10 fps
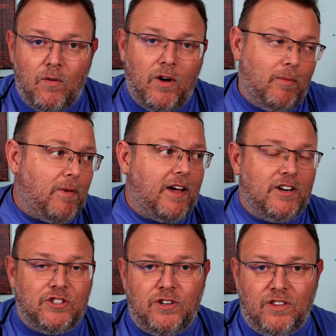well, I'm not
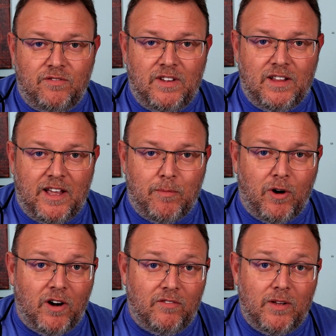going to show you the V LAN
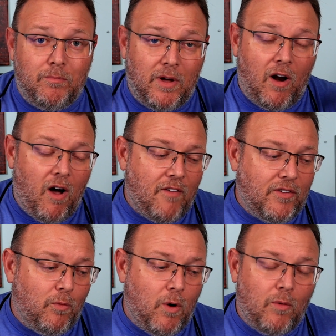part of it, but
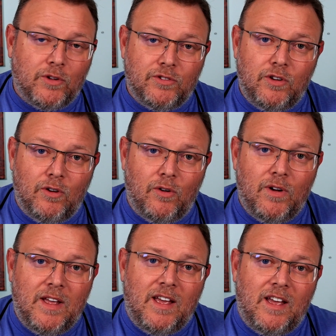often what we'll
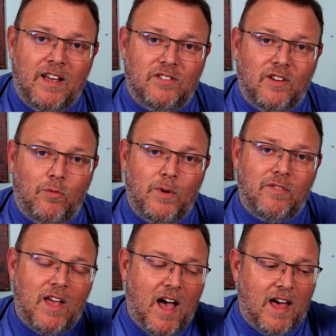do is if
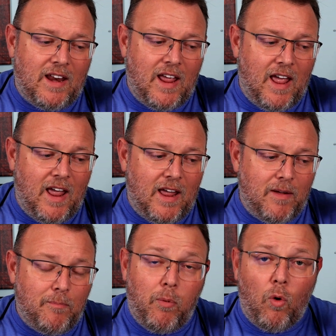we've got
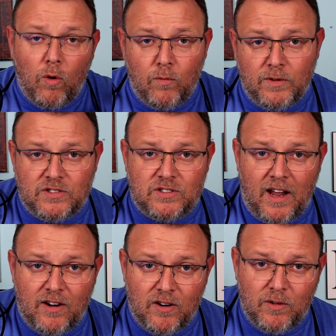a port with
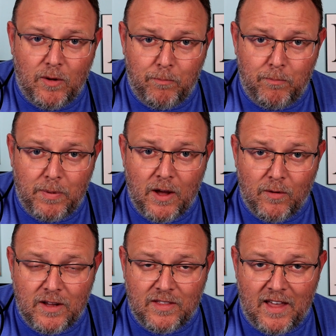standard, the P
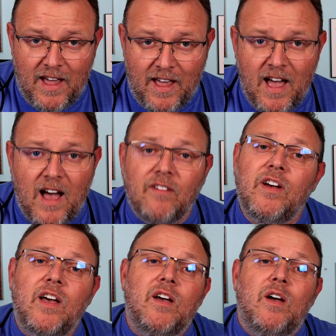O E, the A F,